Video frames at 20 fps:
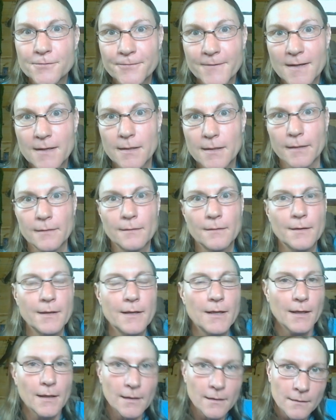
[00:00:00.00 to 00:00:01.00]
fine
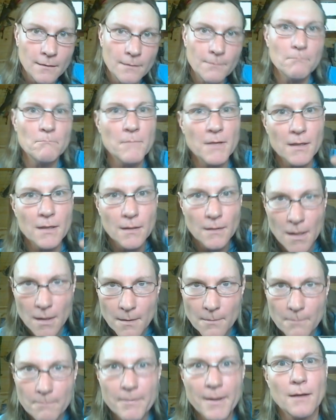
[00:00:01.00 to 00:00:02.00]
in mid
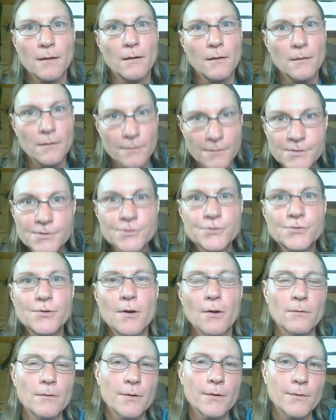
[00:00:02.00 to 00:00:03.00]
pedal
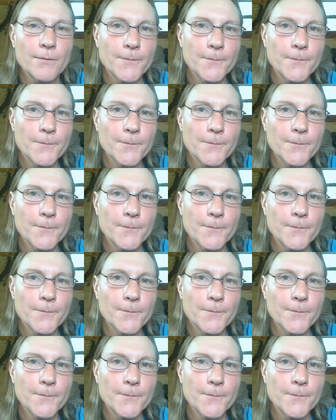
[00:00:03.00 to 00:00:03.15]
stroke.